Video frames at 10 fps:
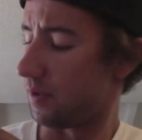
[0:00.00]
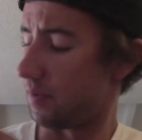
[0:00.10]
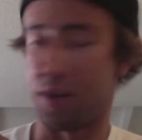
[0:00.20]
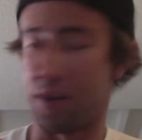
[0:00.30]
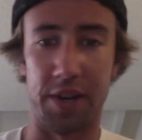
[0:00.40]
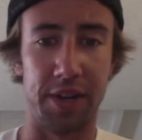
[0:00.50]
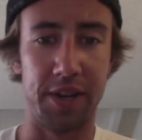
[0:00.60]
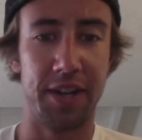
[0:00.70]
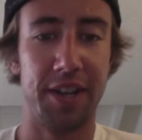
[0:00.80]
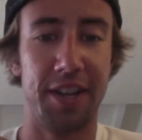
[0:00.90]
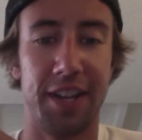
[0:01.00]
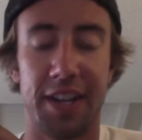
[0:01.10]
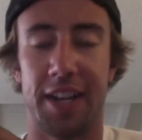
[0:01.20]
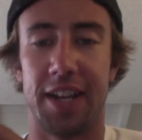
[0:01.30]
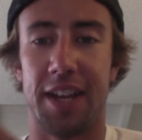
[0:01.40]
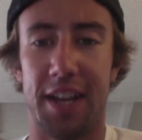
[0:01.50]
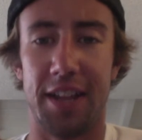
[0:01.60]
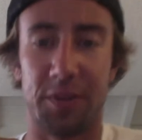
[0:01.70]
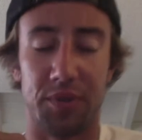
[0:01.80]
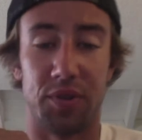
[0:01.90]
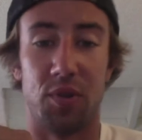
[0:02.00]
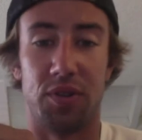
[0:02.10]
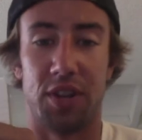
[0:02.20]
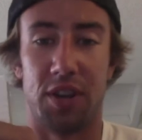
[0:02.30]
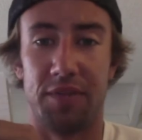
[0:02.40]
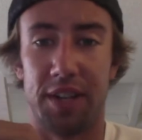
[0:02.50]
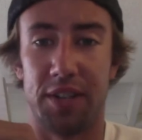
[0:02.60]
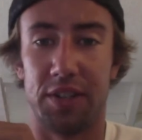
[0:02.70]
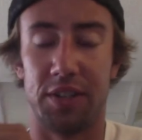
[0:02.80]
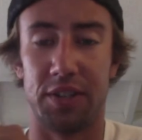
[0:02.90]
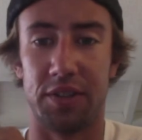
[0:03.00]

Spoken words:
right here, and this one's a horizontal vector.